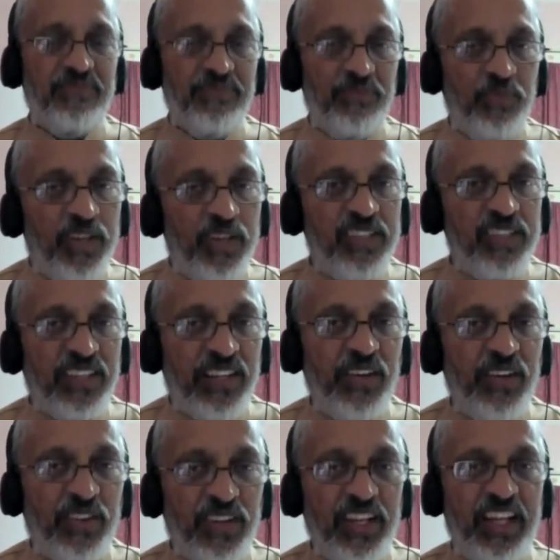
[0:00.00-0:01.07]
What does it
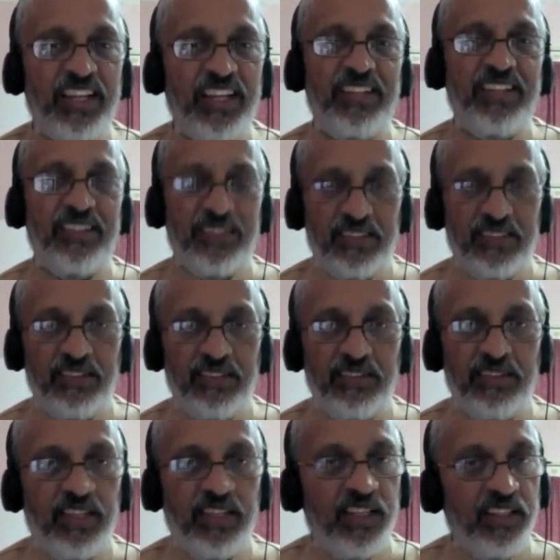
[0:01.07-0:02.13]
look like? Yeah.
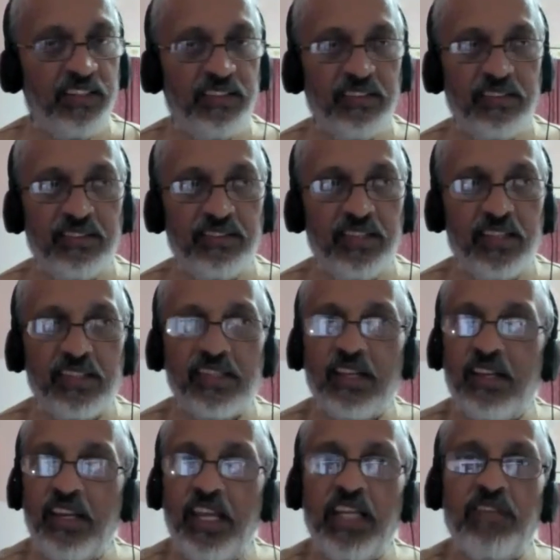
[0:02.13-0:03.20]
And there is a
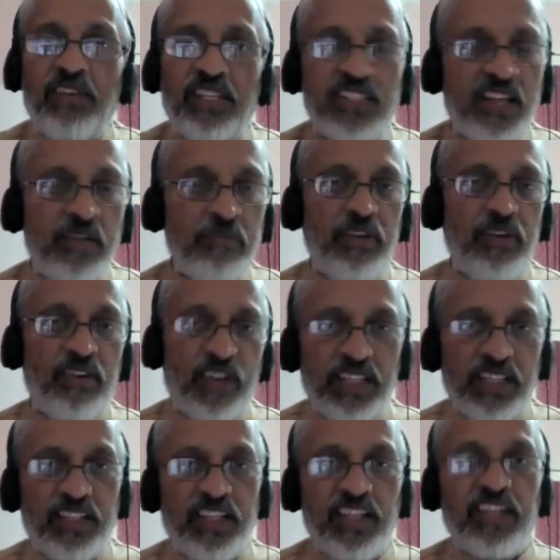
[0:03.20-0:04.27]
creative example
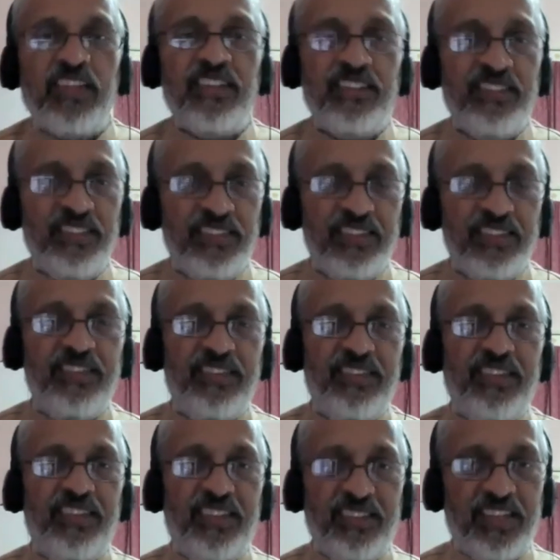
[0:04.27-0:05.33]
right there
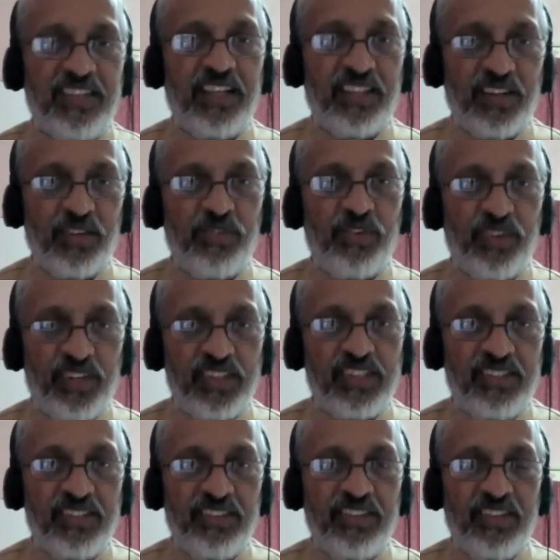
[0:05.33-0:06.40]
in Sadhana
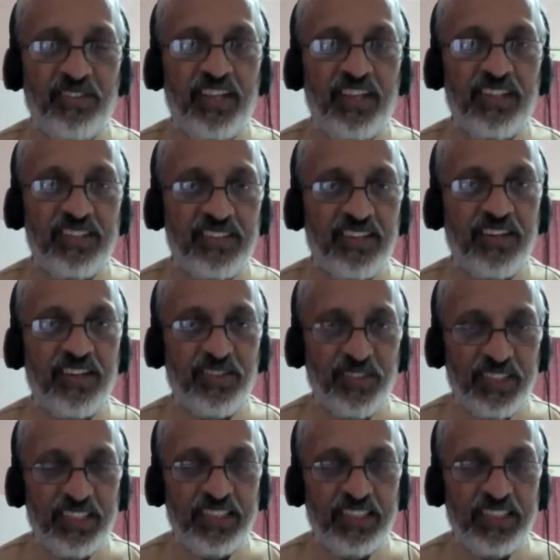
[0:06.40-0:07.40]
Forest that we can start with.